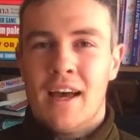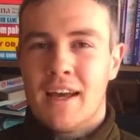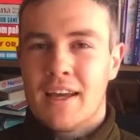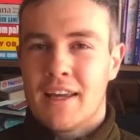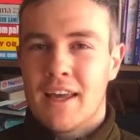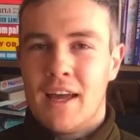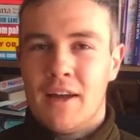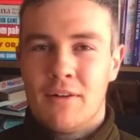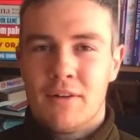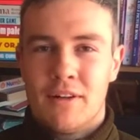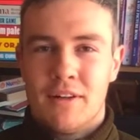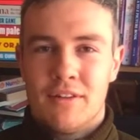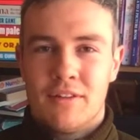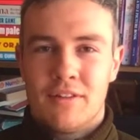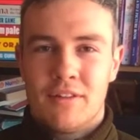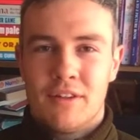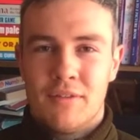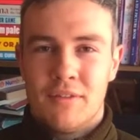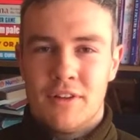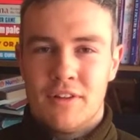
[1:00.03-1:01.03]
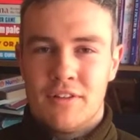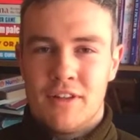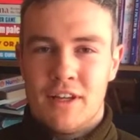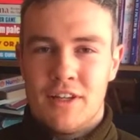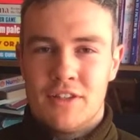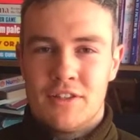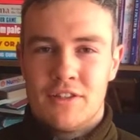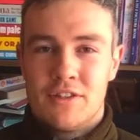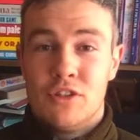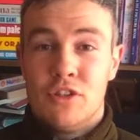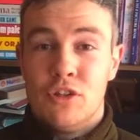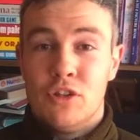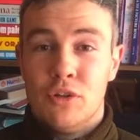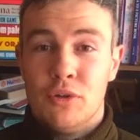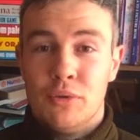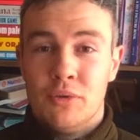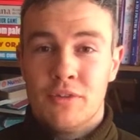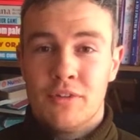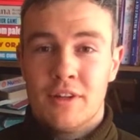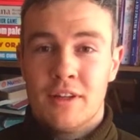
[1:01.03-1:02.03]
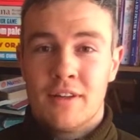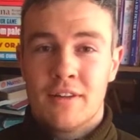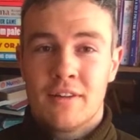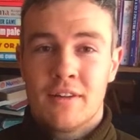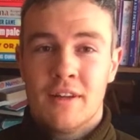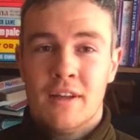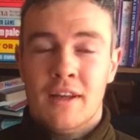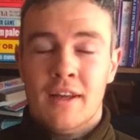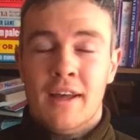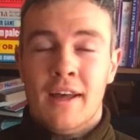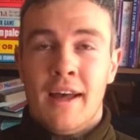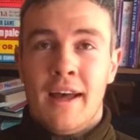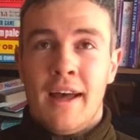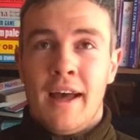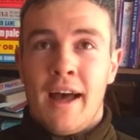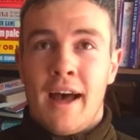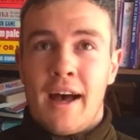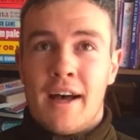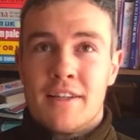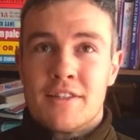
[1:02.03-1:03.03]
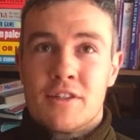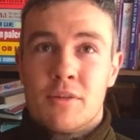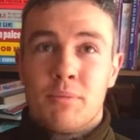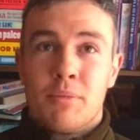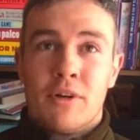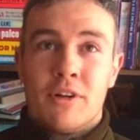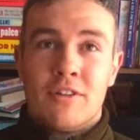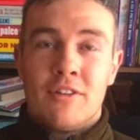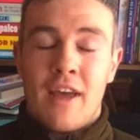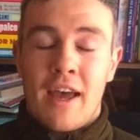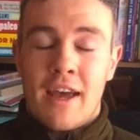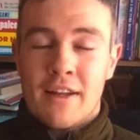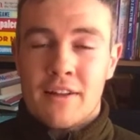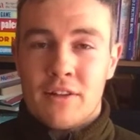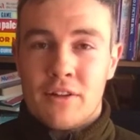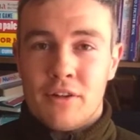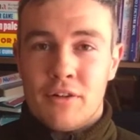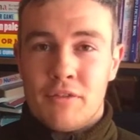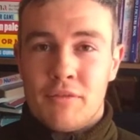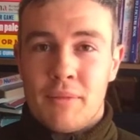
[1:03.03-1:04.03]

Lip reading: countless civilizations use it as a protective